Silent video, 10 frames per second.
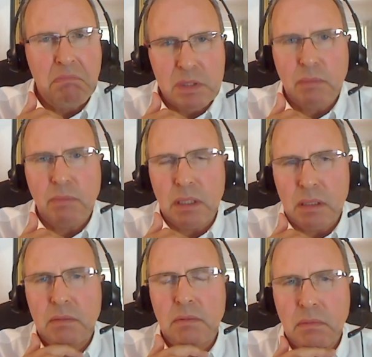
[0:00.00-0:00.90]

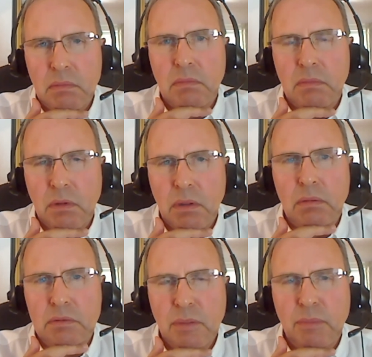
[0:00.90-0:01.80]
somebody
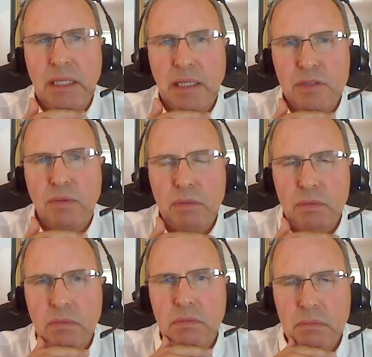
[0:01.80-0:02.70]
will, somebody else will
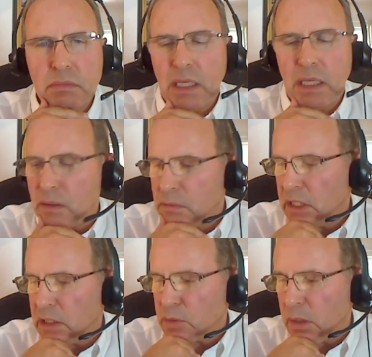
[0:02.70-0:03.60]
take your
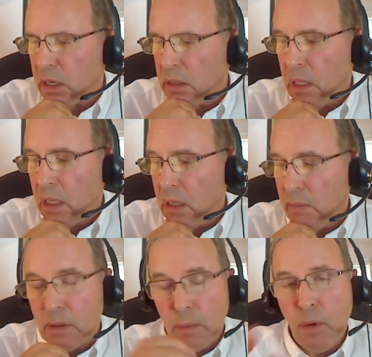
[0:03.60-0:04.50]
take your spot.
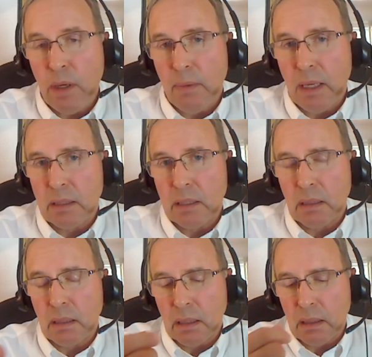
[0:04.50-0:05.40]
But your point about
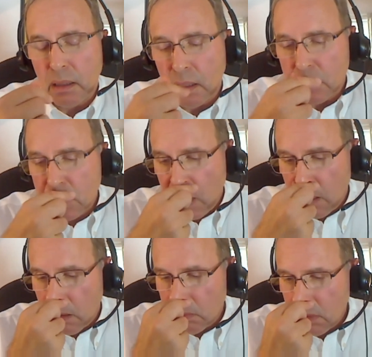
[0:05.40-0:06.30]
uh,
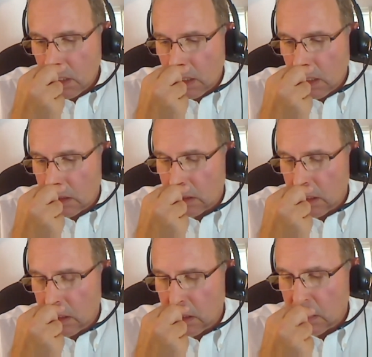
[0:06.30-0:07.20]
China uh,
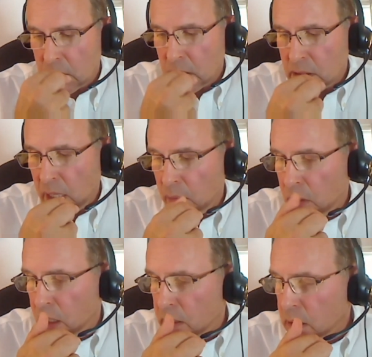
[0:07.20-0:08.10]
and the
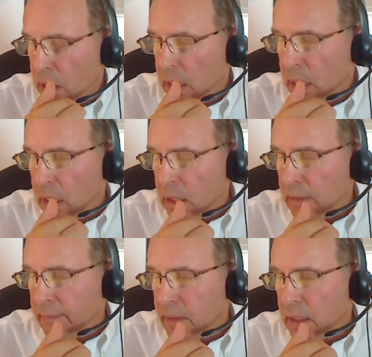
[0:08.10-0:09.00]
Taiwan,
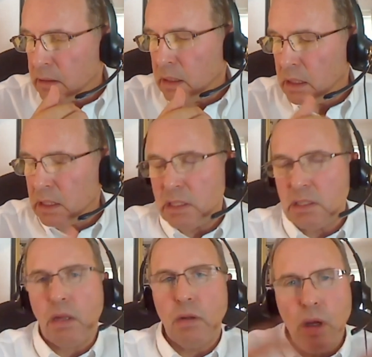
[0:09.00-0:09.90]
uh, this
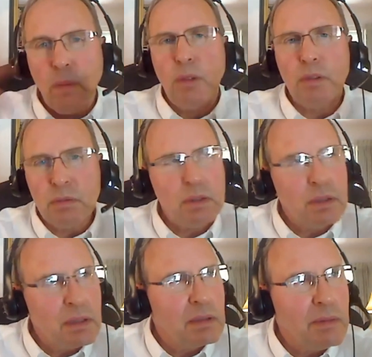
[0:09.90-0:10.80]
is a global.
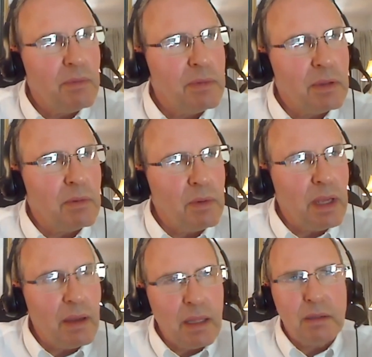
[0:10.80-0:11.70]

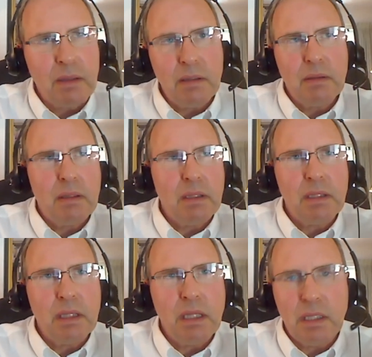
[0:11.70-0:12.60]
We, uh,
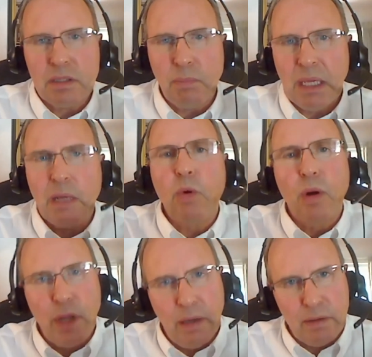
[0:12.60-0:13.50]
it's a big
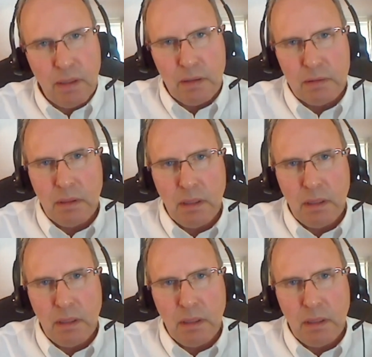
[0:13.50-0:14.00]
world out there,